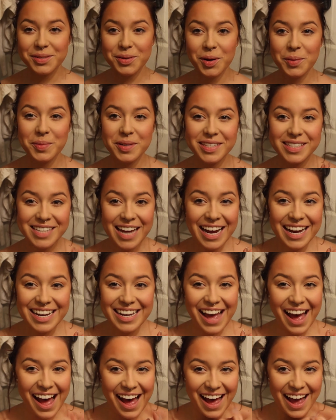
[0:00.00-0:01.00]
are almost done,
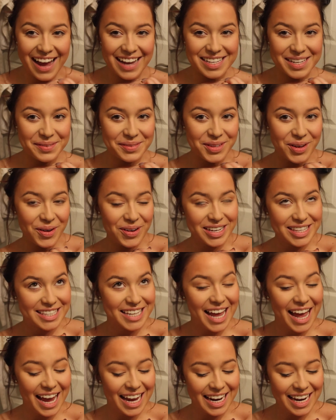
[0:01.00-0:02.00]
guys. I'm so
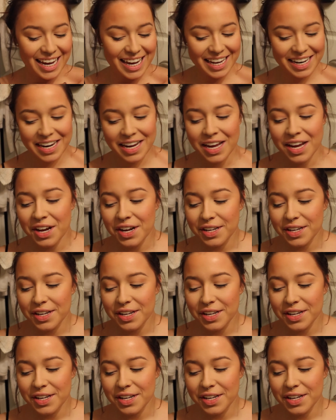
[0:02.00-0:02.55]
excited.